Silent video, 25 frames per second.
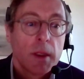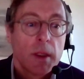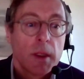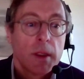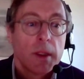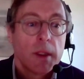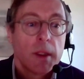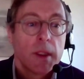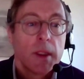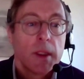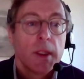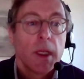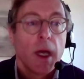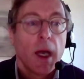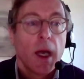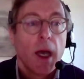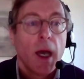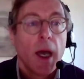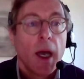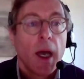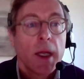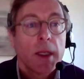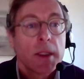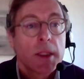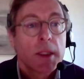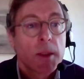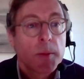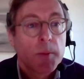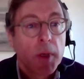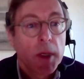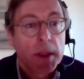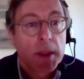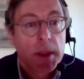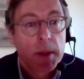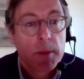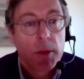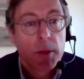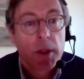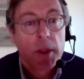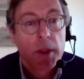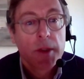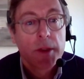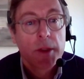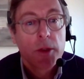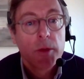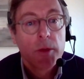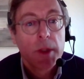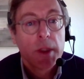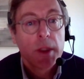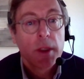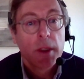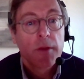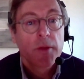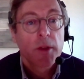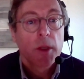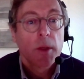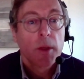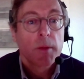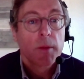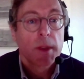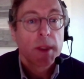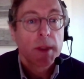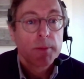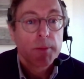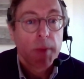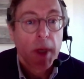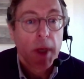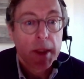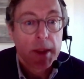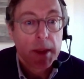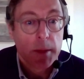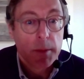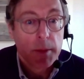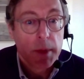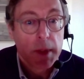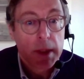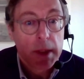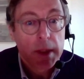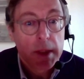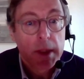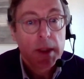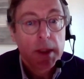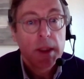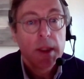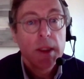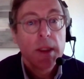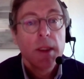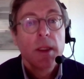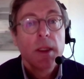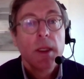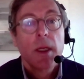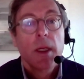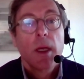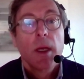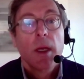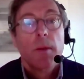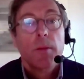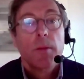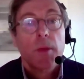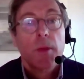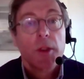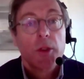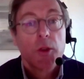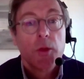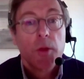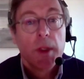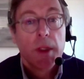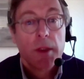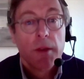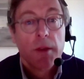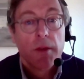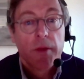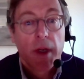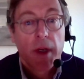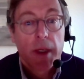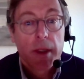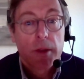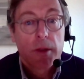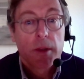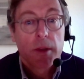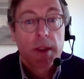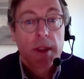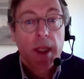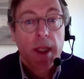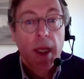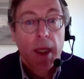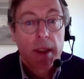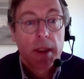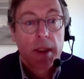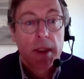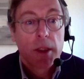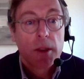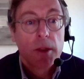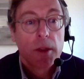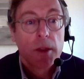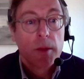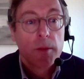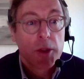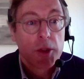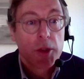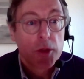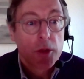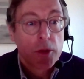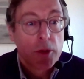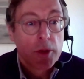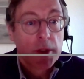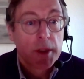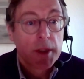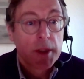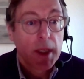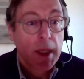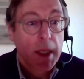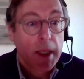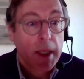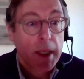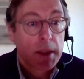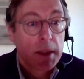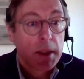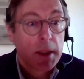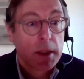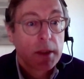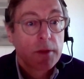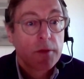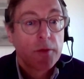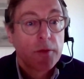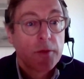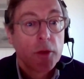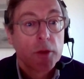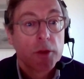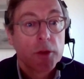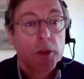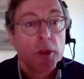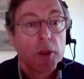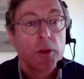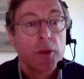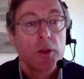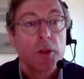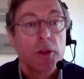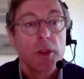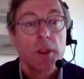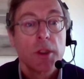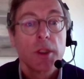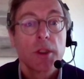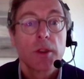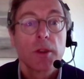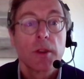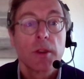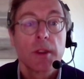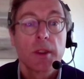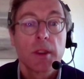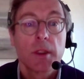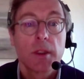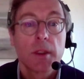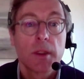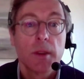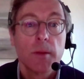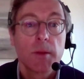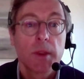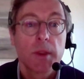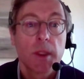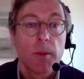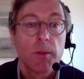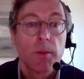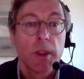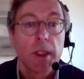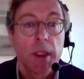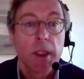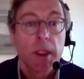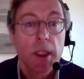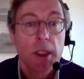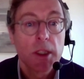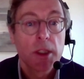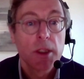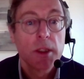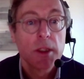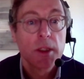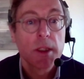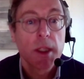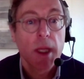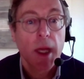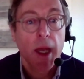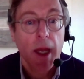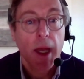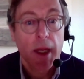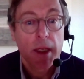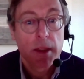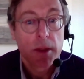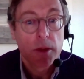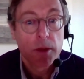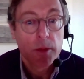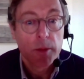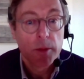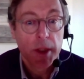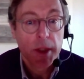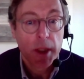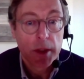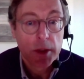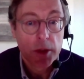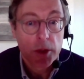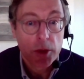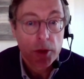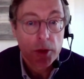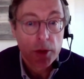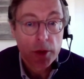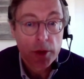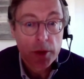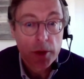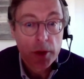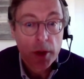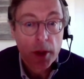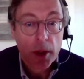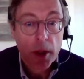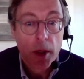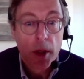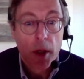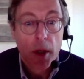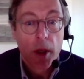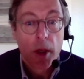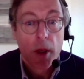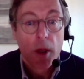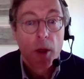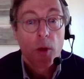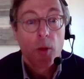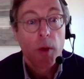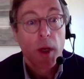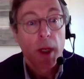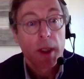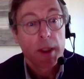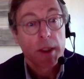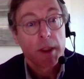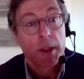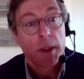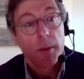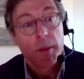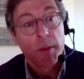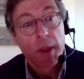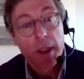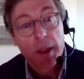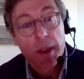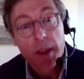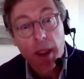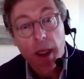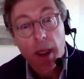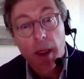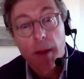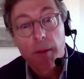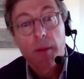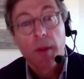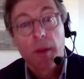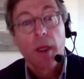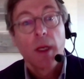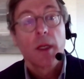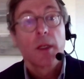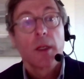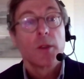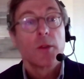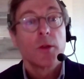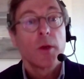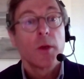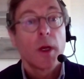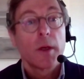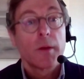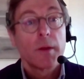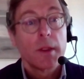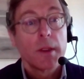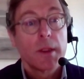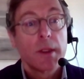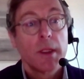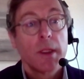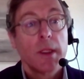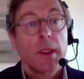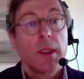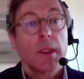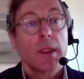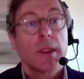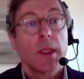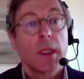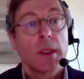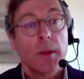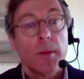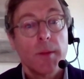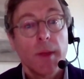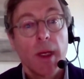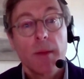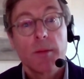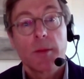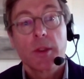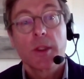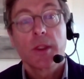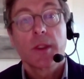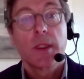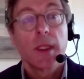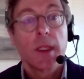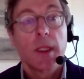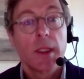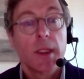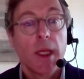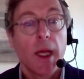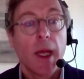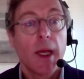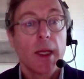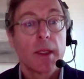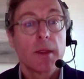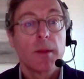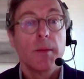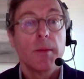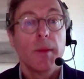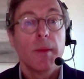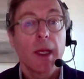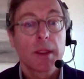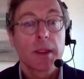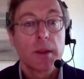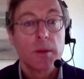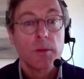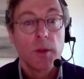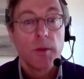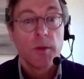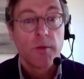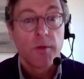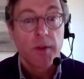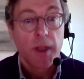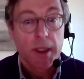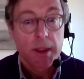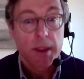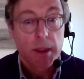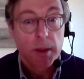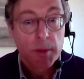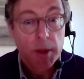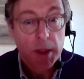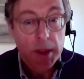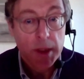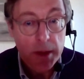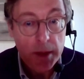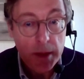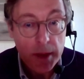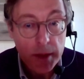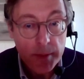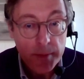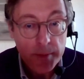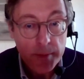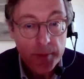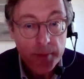The highest possible degree of compatibility between the various technical measures selected for the judicial systems applications had to be ensured, while in the meantime guaranteeing that the member state had a maximum flexibility.